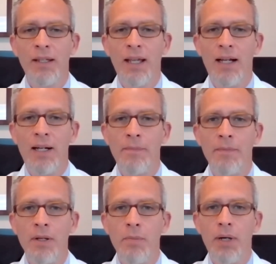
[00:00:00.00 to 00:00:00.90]

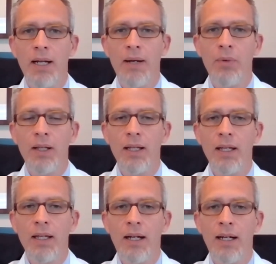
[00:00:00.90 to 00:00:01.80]
But I
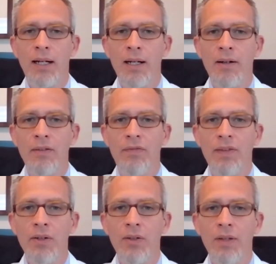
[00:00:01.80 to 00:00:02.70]
really
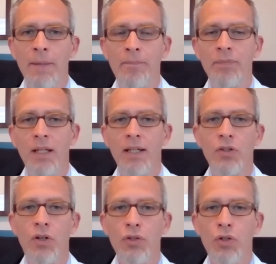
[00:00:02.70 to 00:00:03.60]
feel that it's
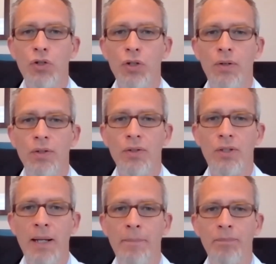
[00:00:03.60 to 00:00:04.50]
also shown us
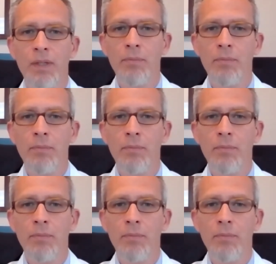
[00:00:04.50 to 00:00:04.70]
that